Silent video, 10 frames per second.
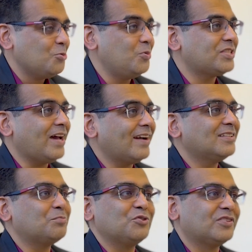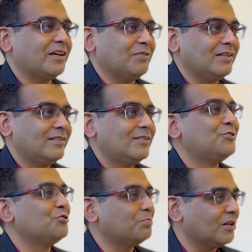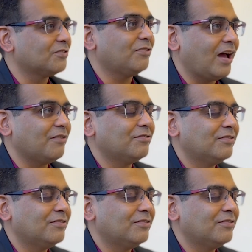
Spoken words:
which adds up to 7, 2 plus 5.